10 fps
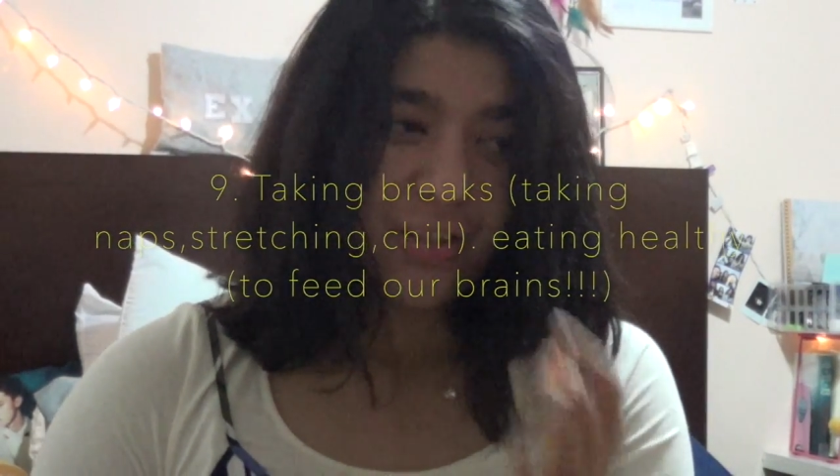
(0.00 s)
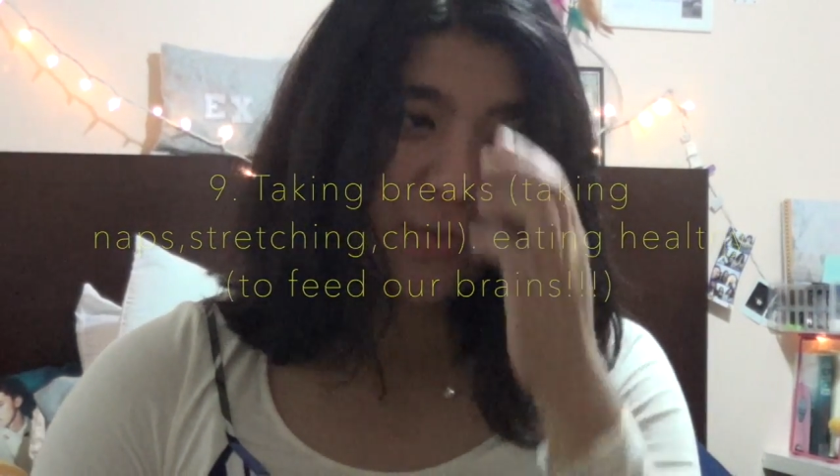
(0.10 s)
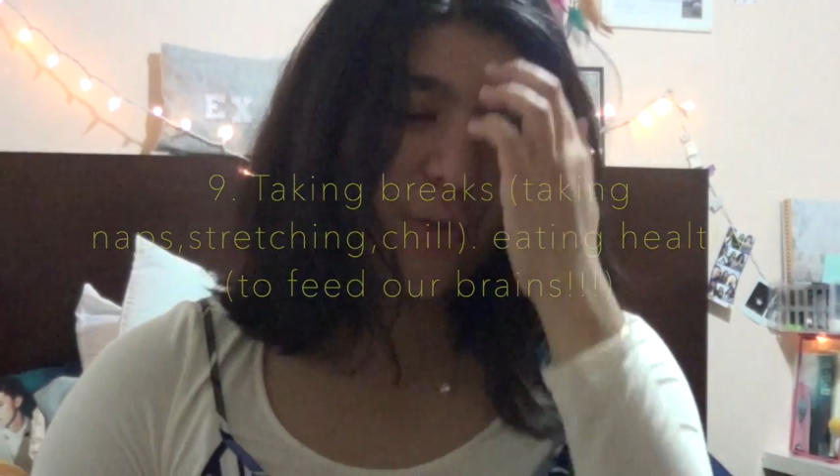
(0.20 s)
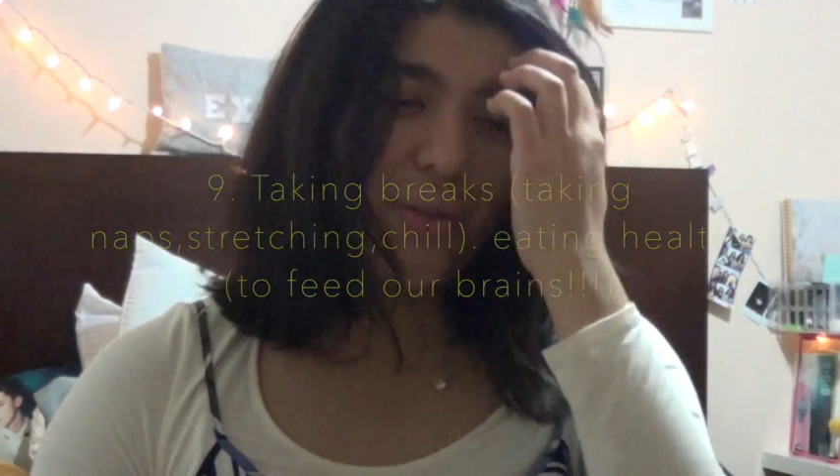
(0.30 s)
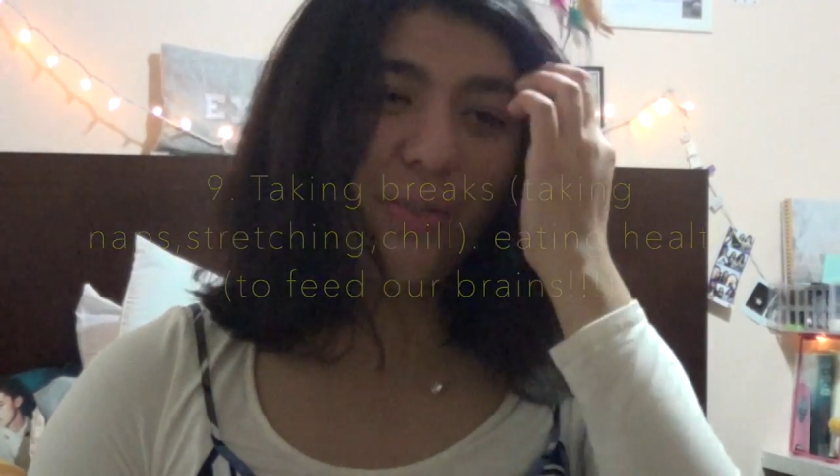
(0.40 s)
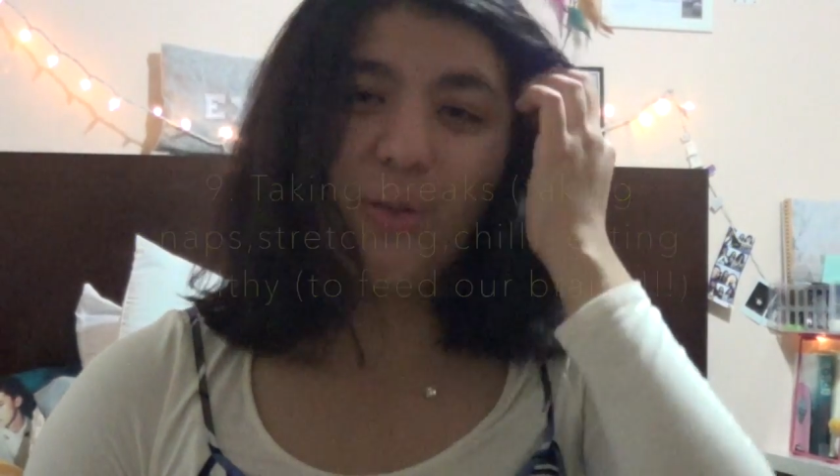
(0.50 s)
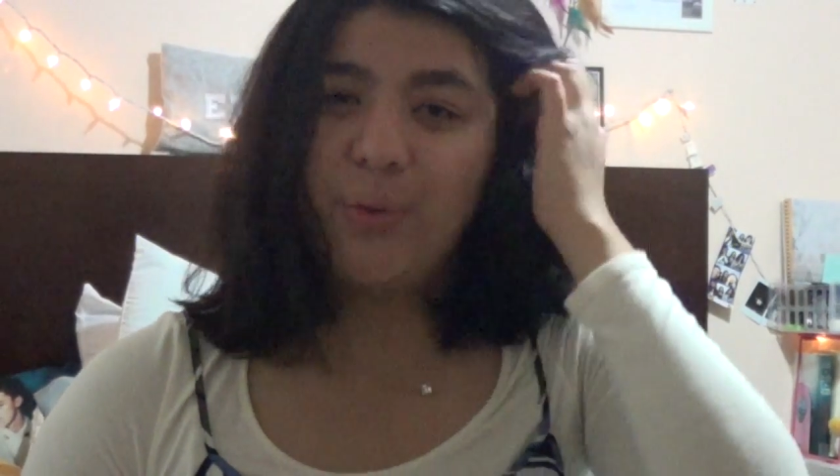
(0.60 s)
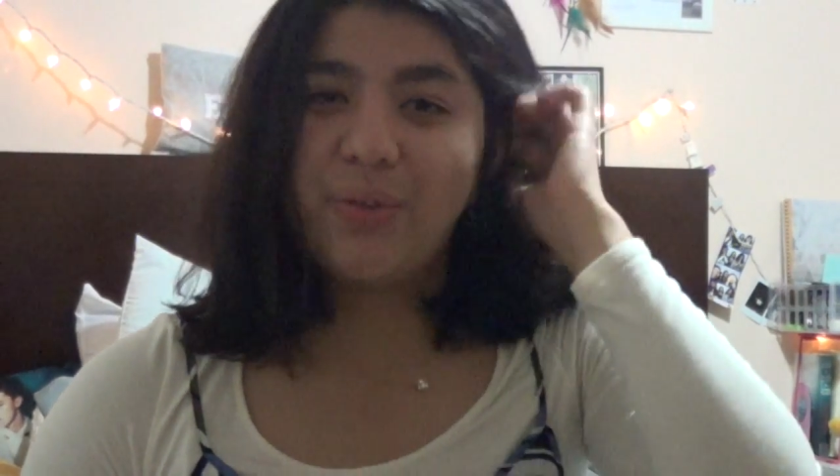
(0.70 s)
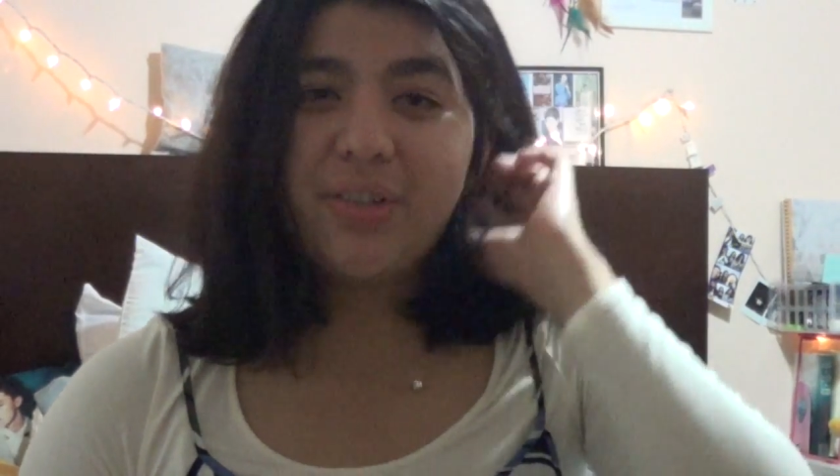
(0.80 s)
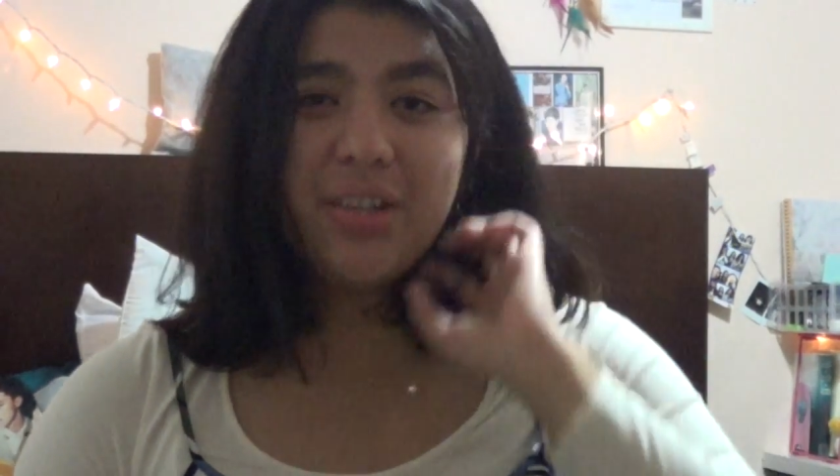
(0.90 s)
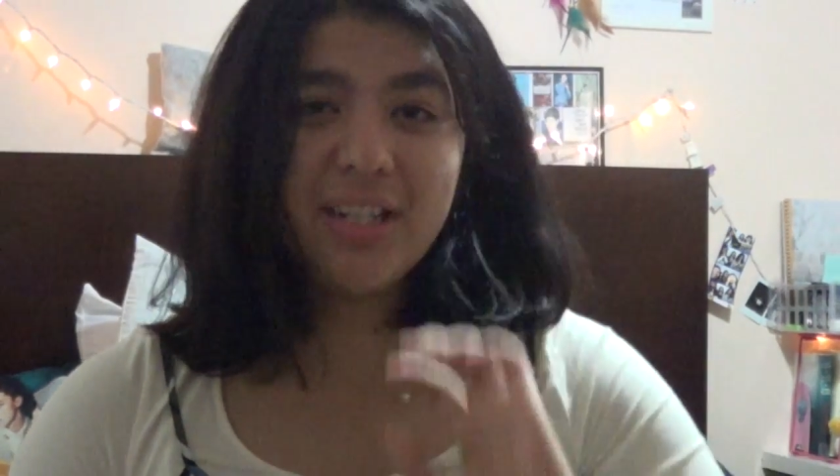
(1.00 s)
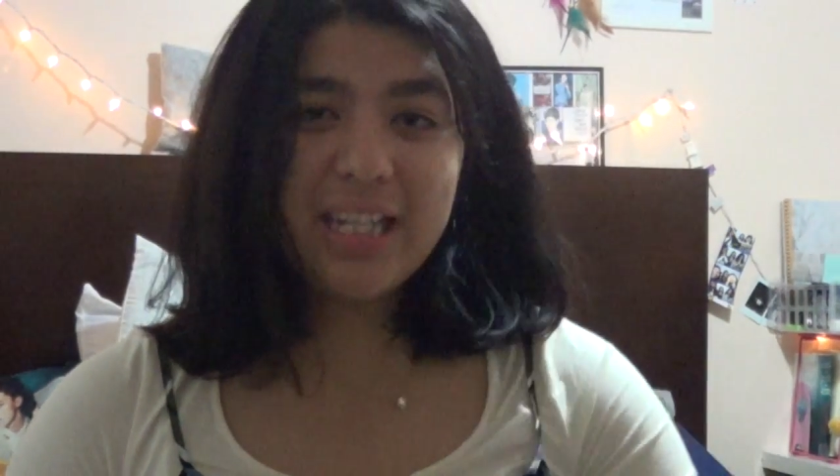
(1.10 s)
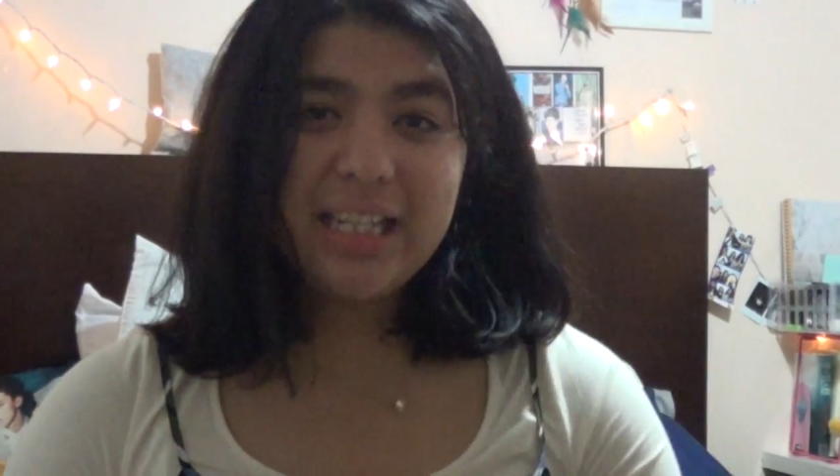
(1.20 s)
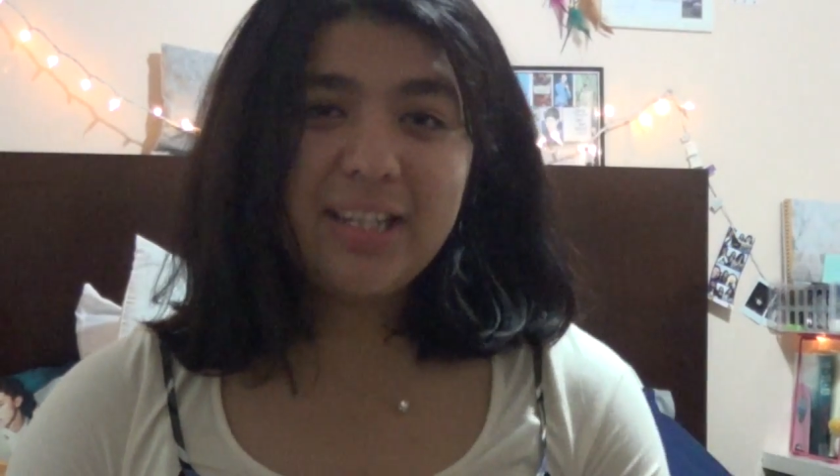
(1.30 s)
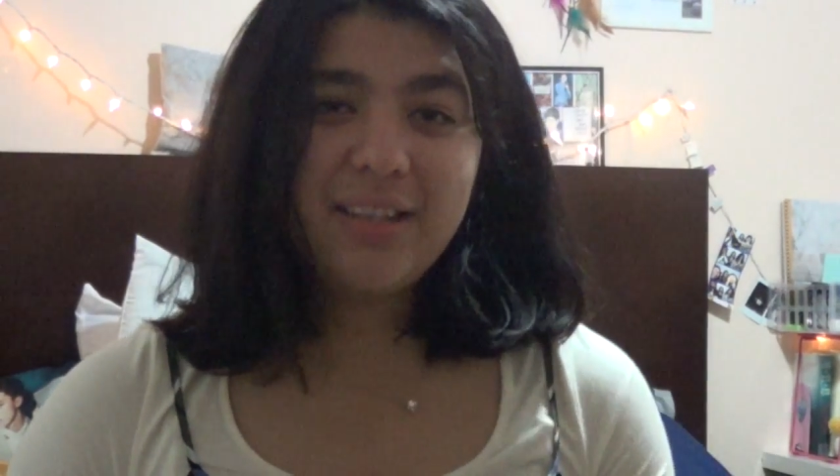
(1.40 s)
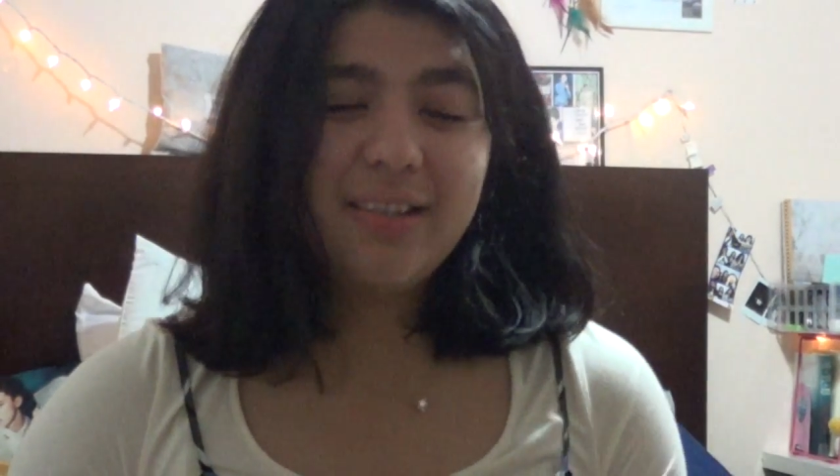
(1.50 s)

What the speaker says: during those study